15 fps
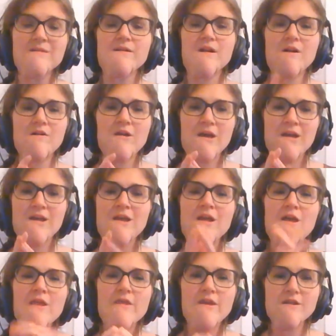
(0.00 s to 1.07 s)
All right.
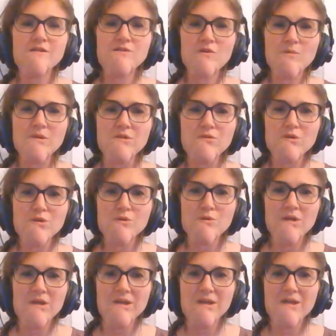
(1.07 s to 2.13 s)
Thanks so much for
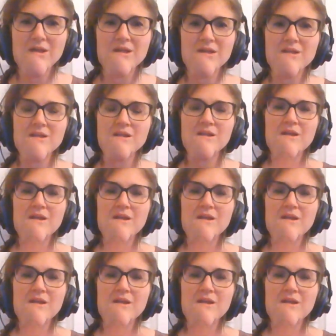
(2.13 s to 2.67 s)
tuning in.